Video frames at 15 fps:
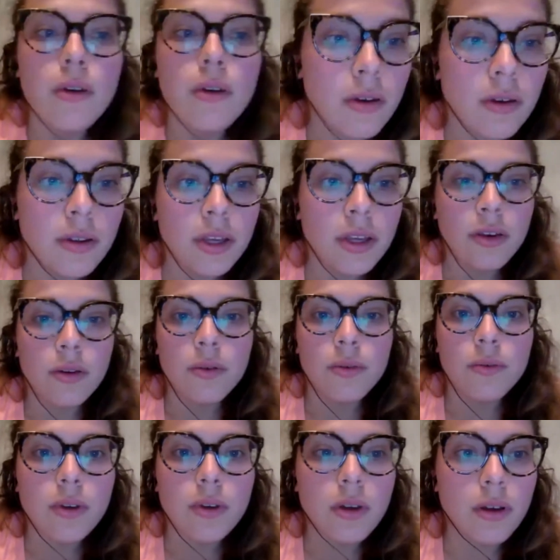Thank
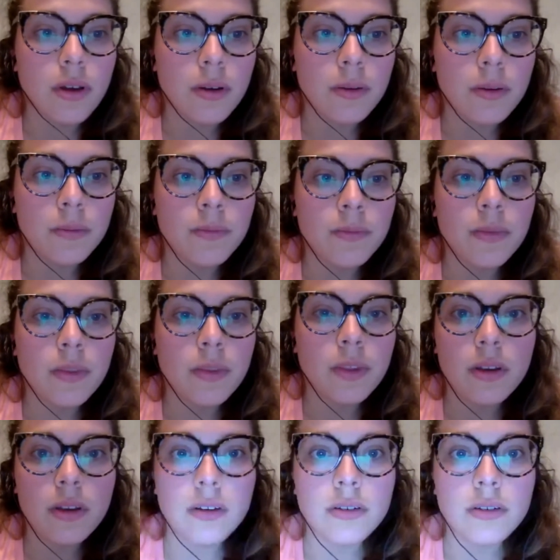you.
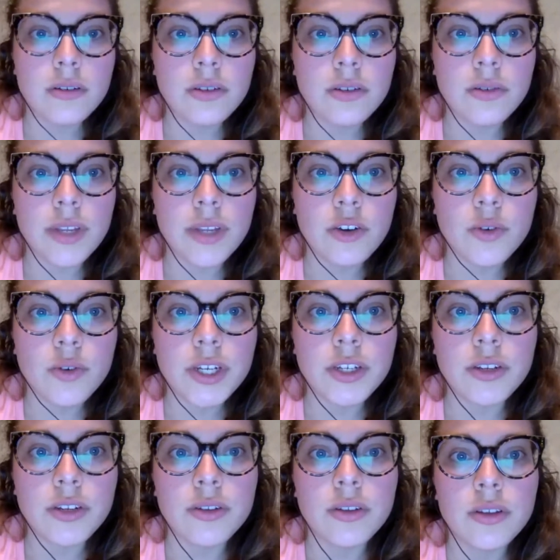So next
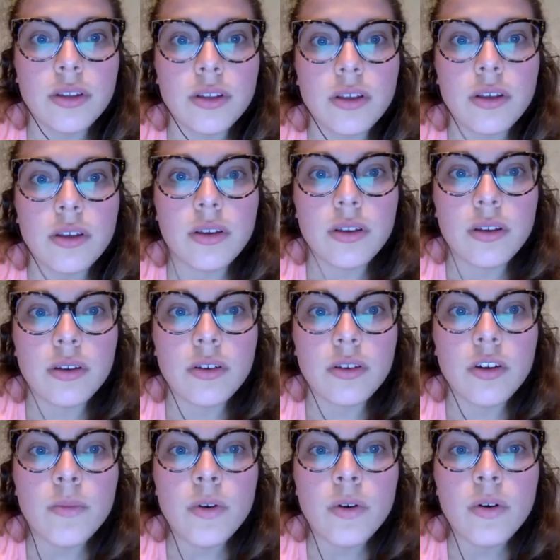question.
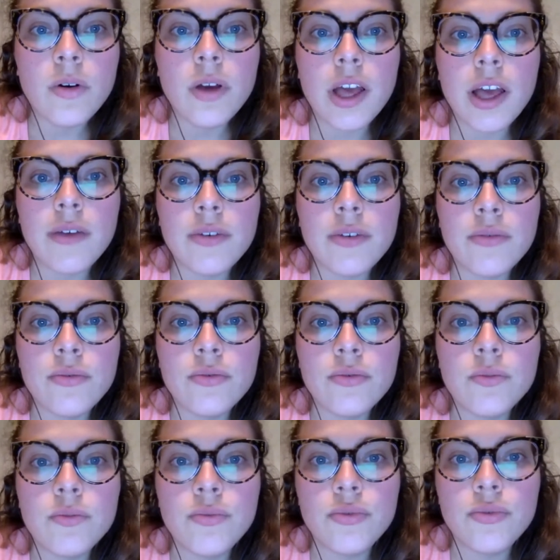Comment
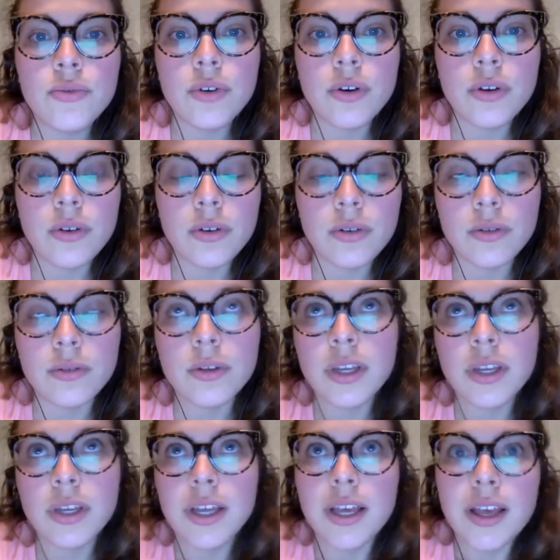avez-vous pu
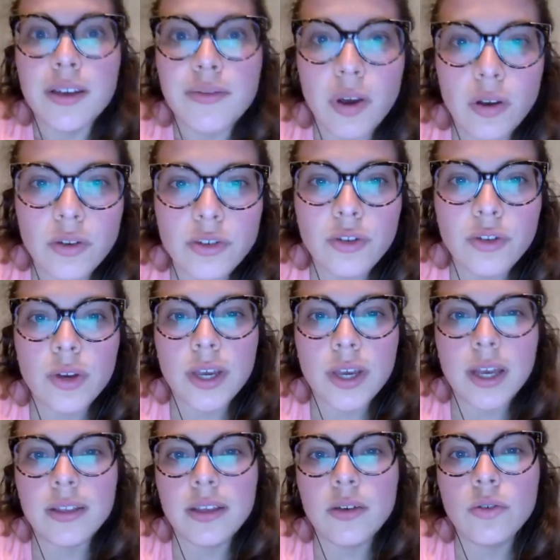faire en sorte de
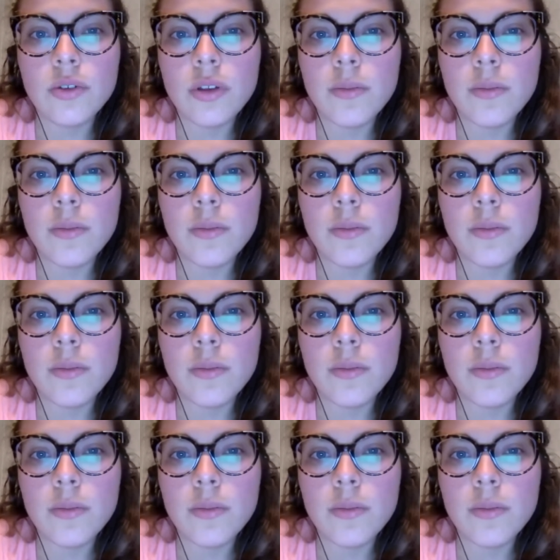regarder autant de